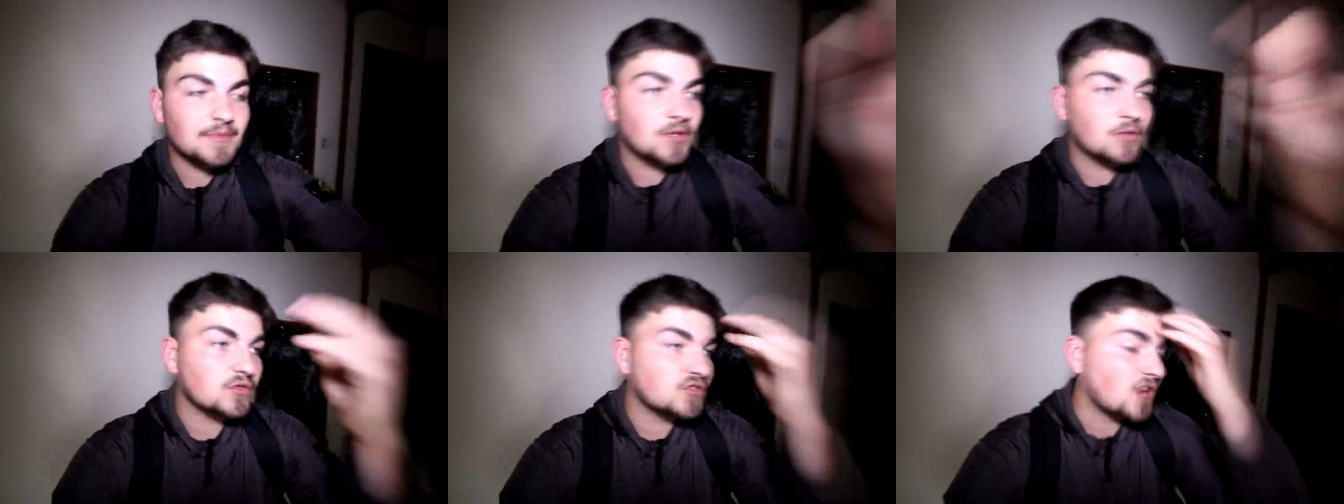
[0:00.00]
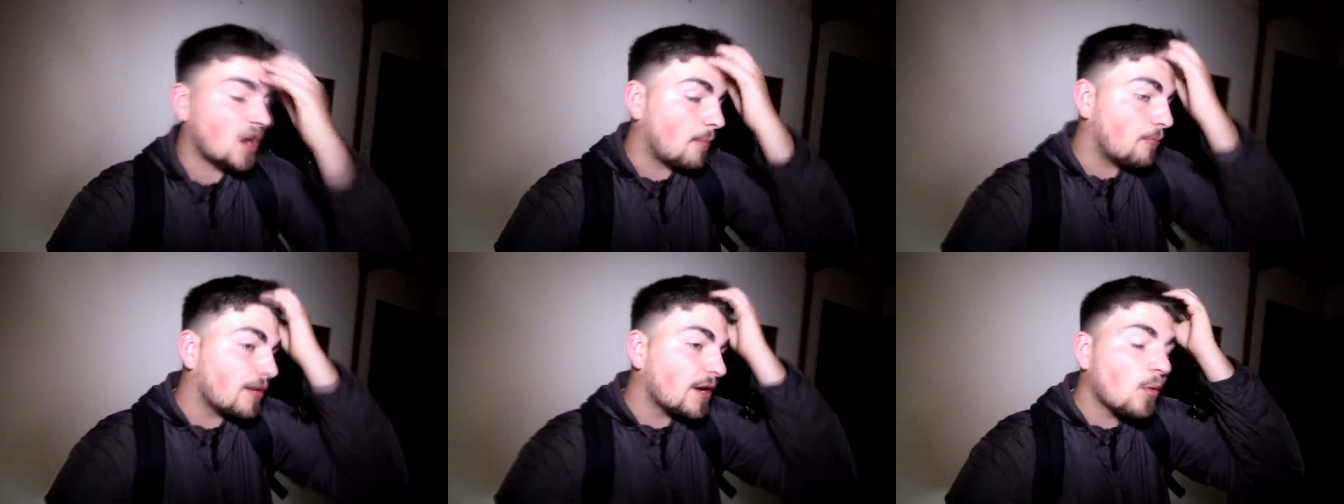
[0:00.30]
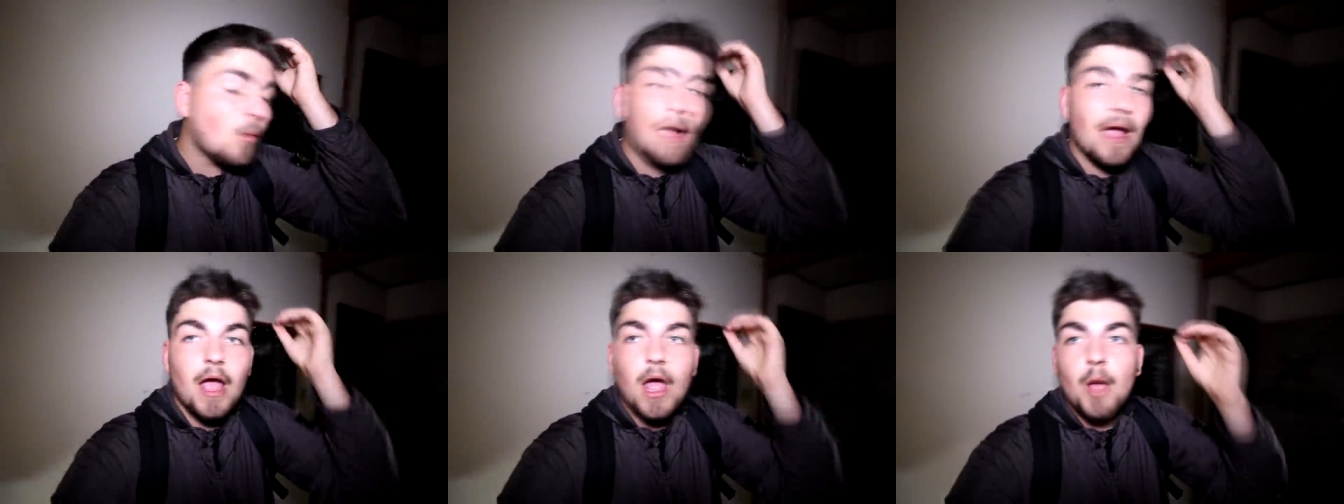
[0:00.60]
to me all the time,
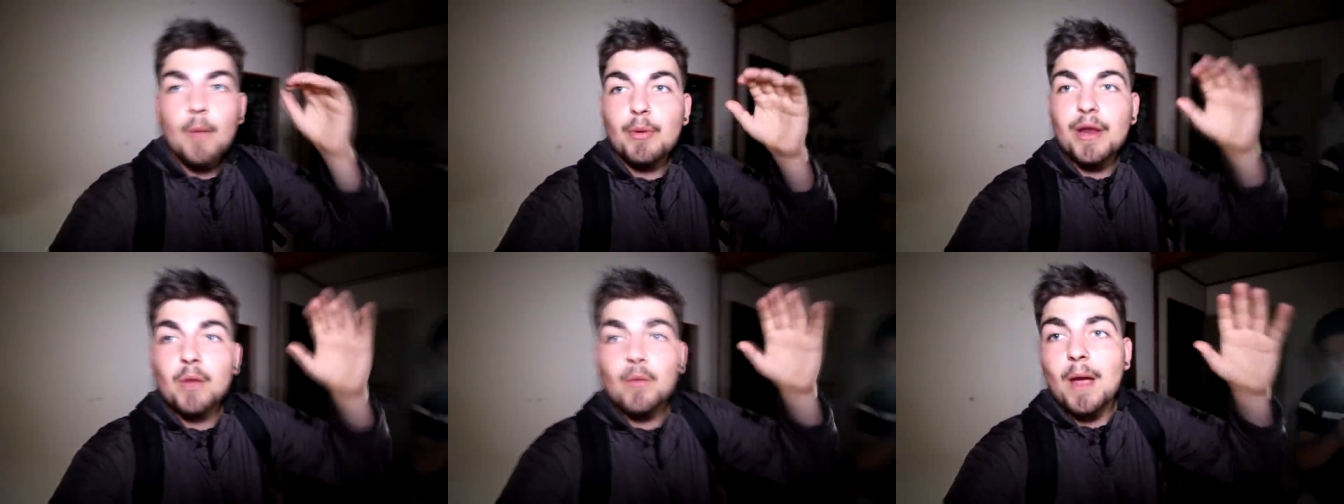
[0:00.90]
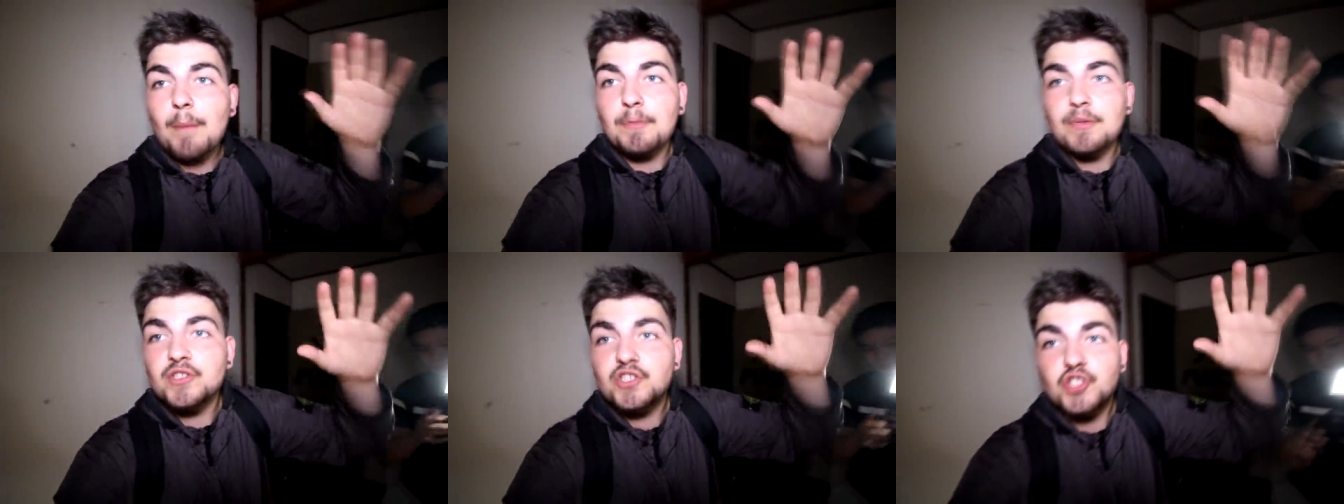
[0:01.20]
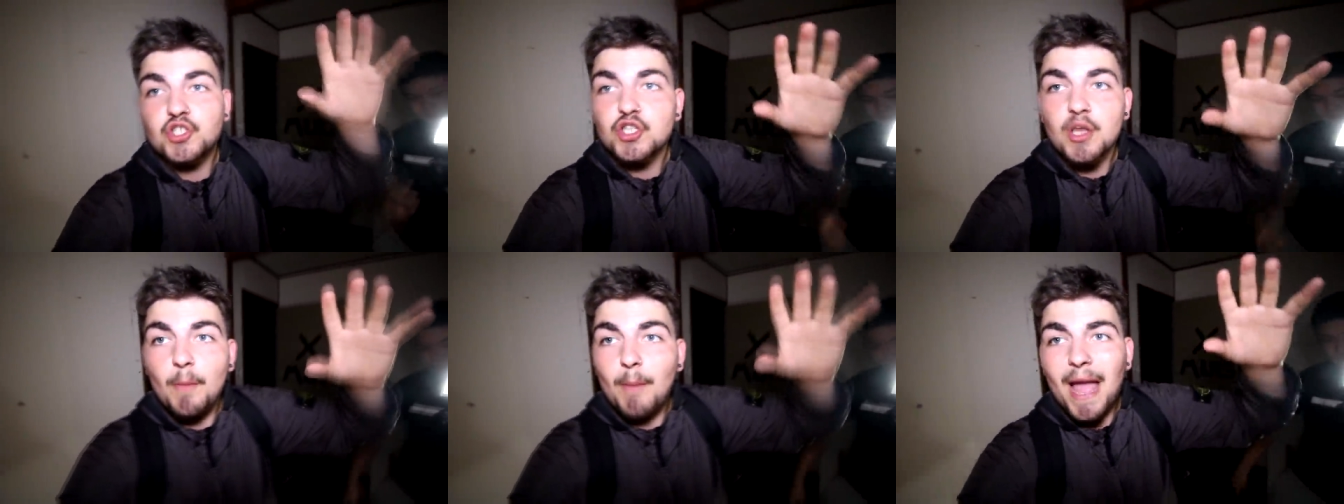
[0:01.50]
bring, we bring
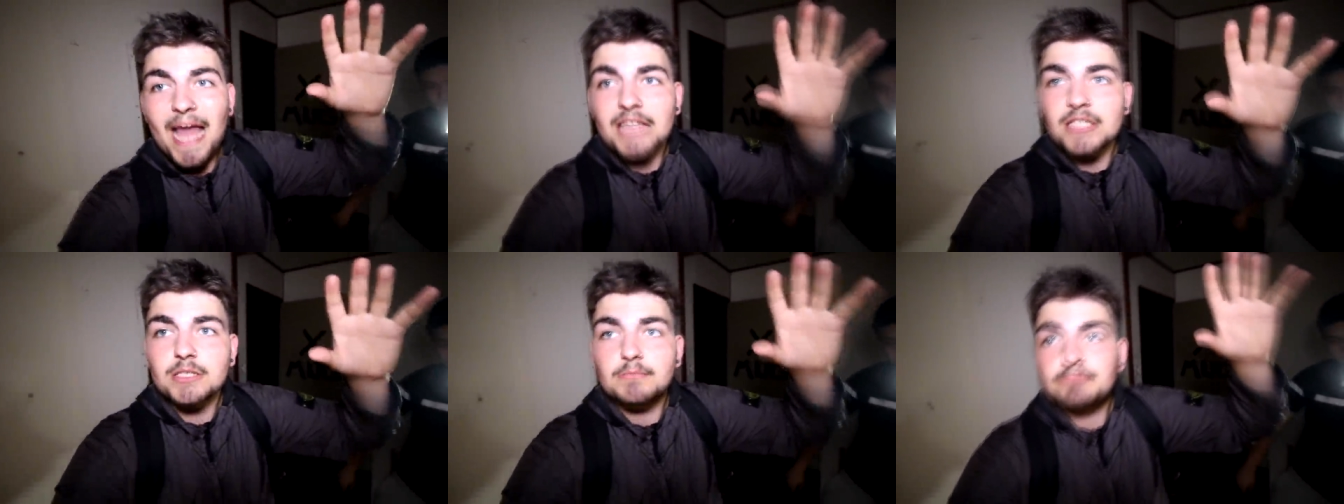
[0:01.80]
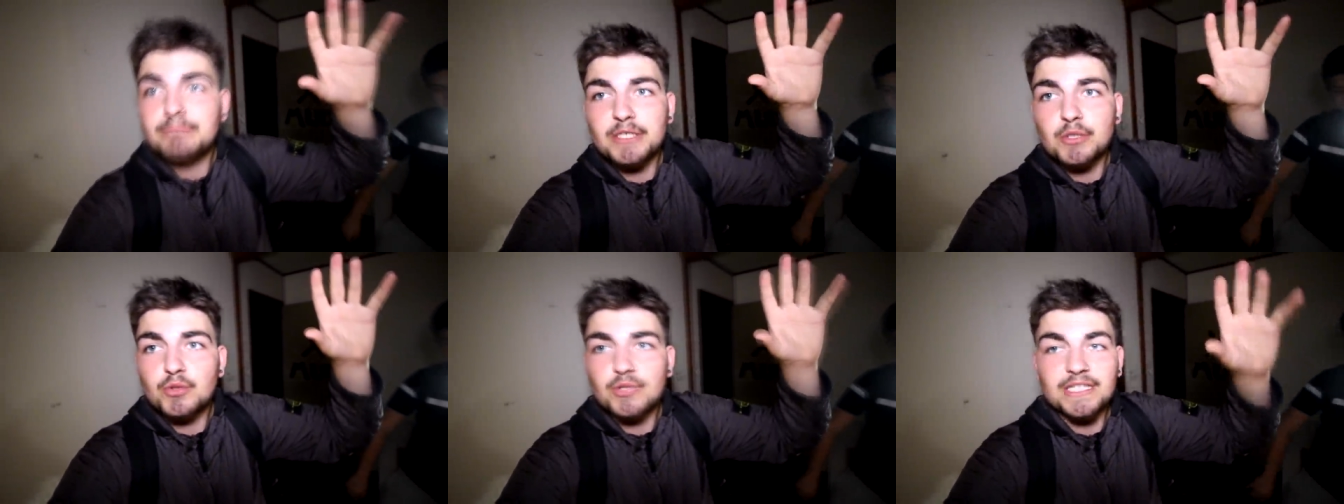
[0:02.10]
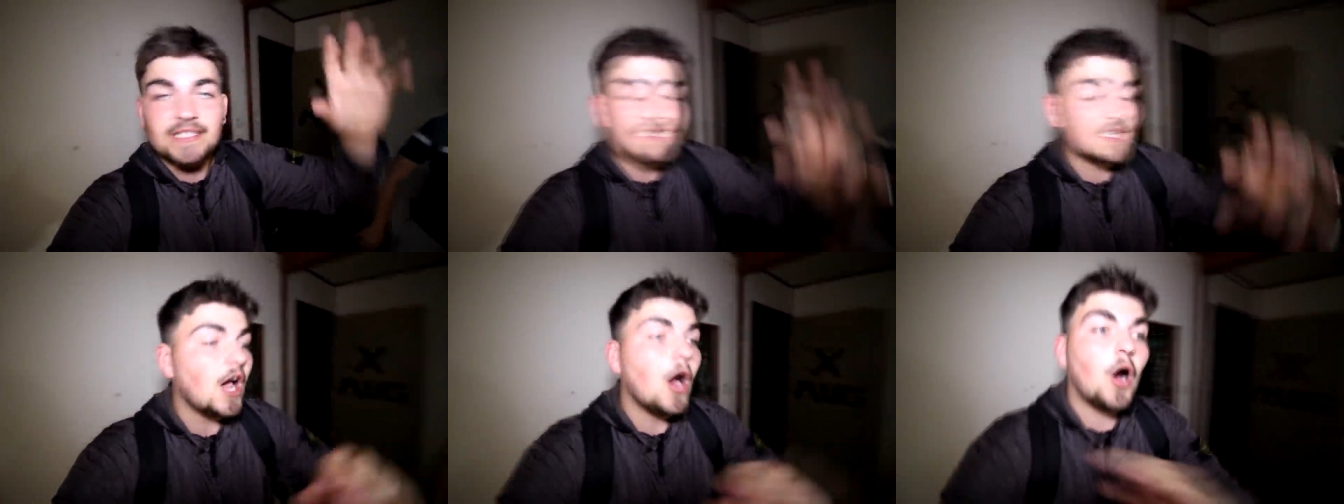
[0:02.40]
weapons to the abandoned
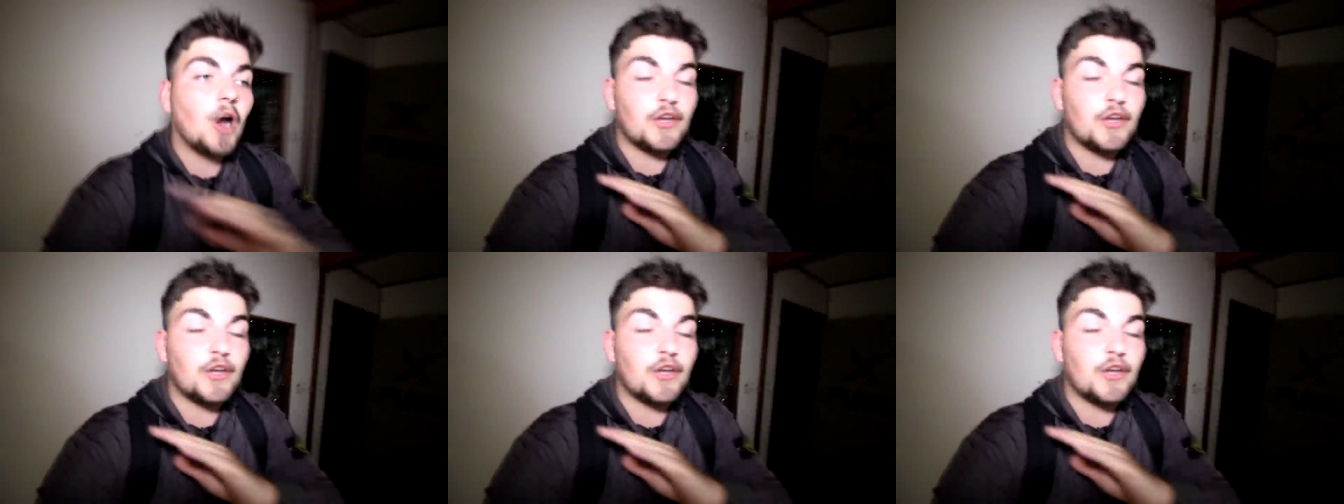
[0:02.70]
buildings.